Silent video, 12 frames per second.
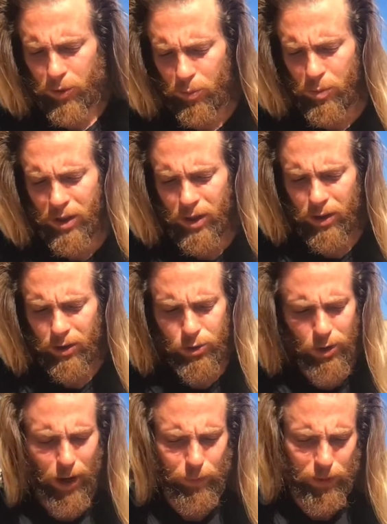comedian in
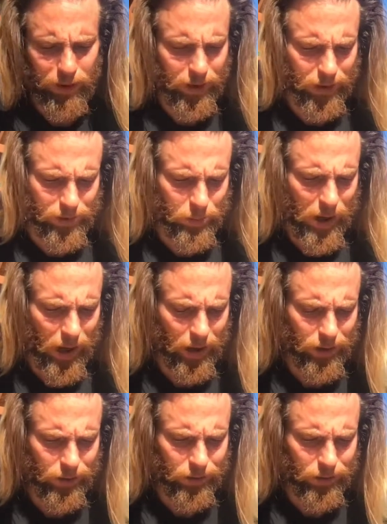traffic that gets mad,